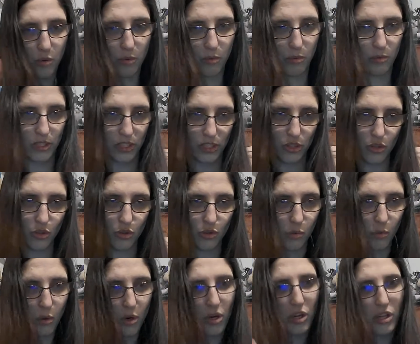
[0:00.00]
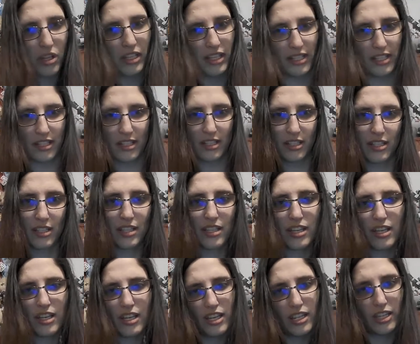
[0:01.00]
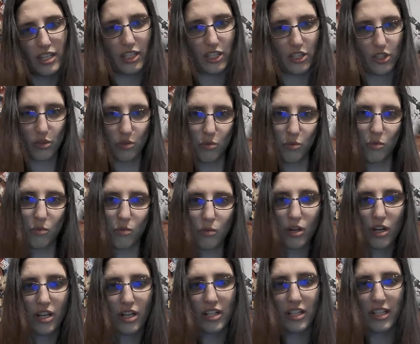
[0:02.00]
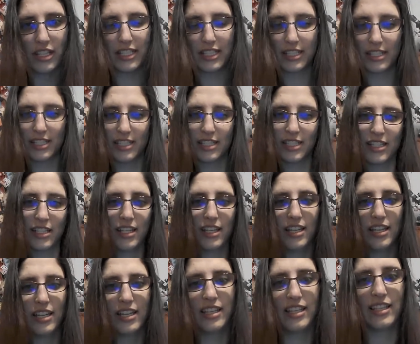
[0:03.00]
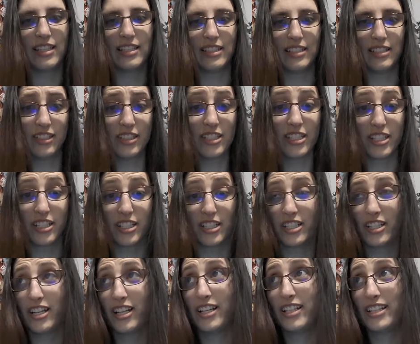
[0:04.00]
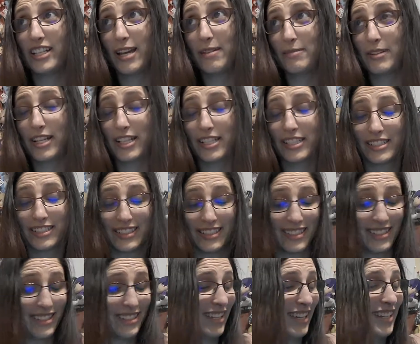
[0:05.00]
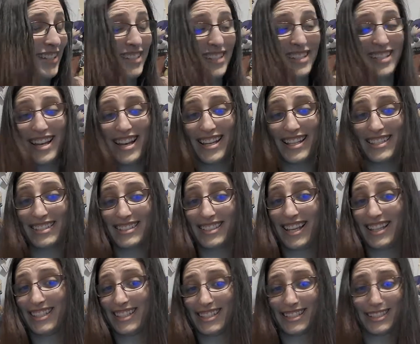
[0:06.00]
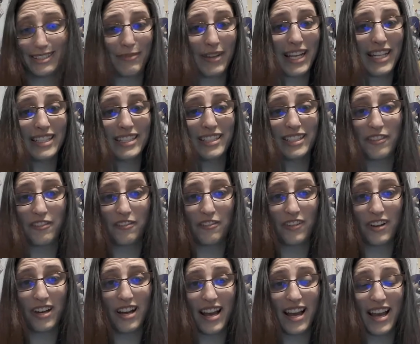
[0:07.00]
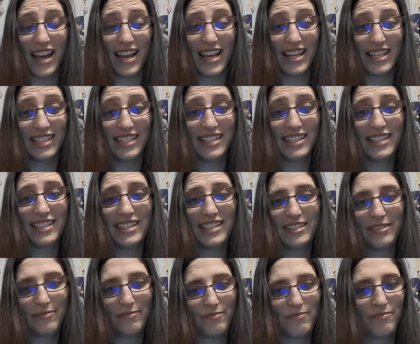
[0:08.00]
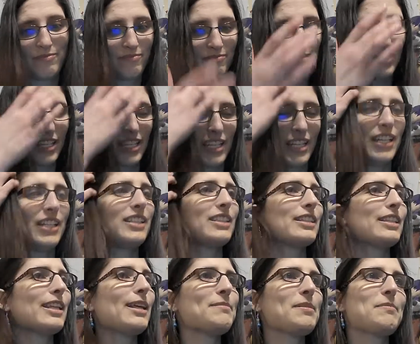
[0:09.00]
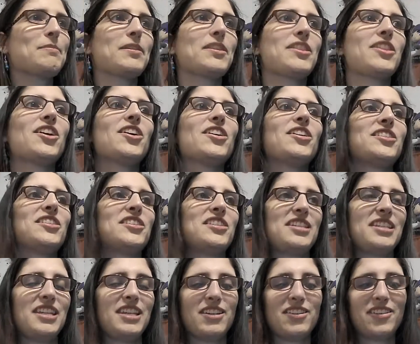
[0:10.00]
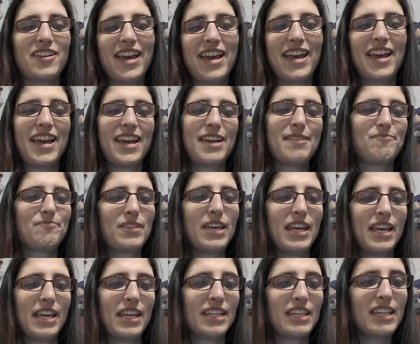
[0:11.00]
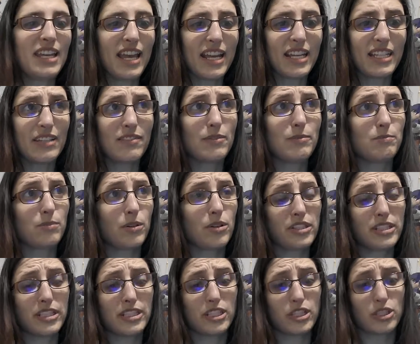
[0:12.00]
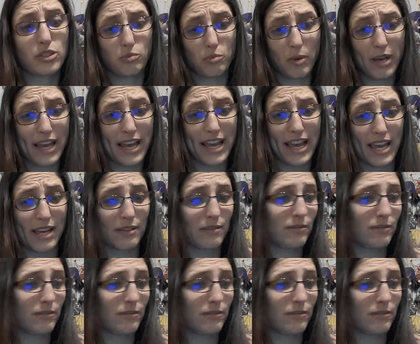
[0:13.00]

He's twirling. He twirling. Looking good. I'm not gonna can't deny that, this man looking fine. Let me be thirsty, okay? He ain't even broken a sweat,